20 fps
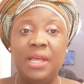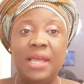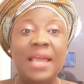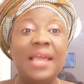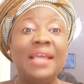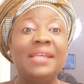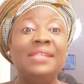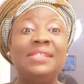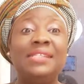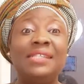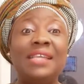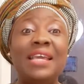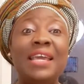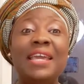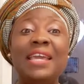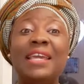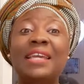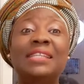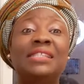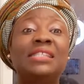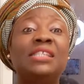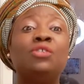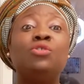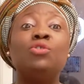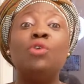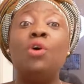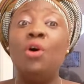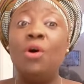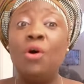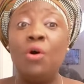and say it is
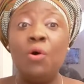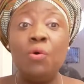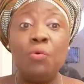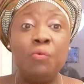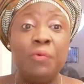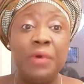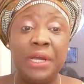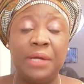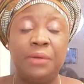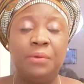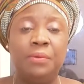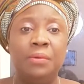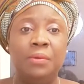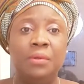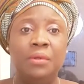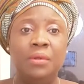all well.